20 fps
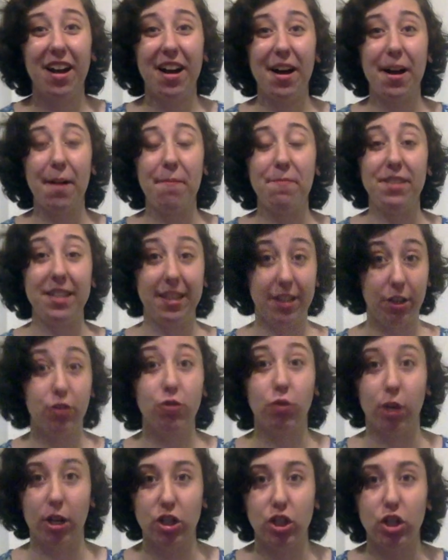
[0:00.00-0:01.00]

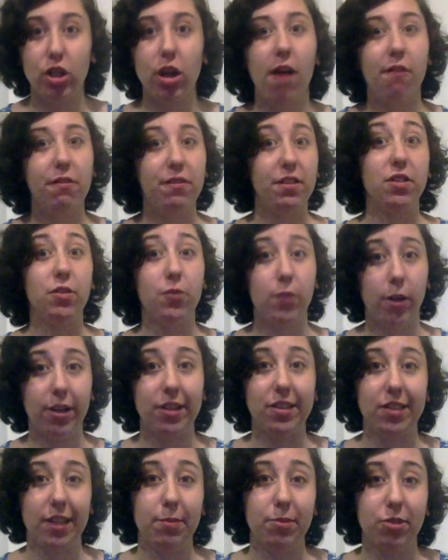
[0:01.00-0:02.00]
deconstruction of this very
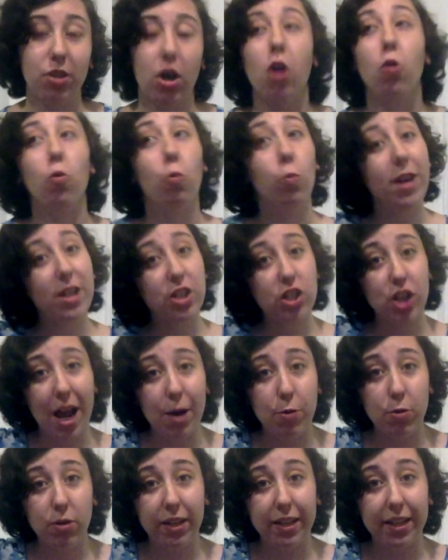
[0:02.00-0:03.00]
same song, which I
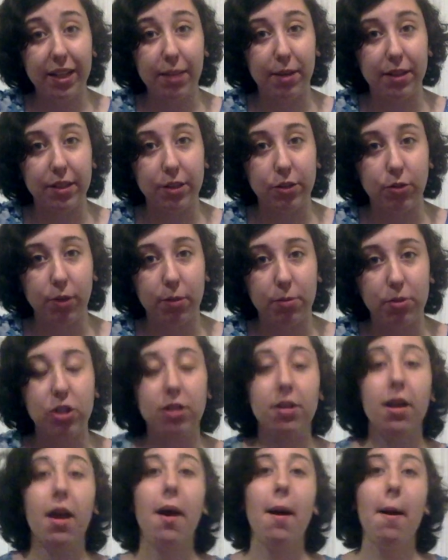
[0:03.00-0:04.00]
will link in my
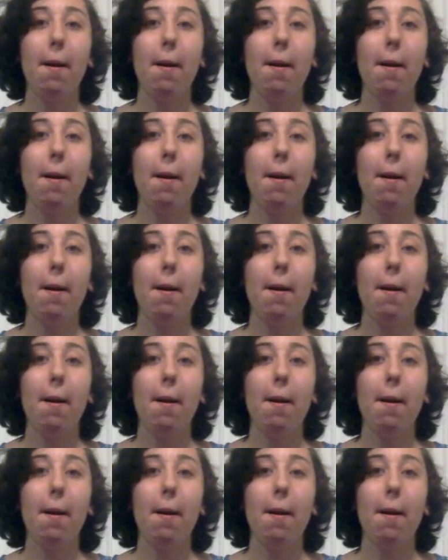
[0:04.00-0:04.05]
description,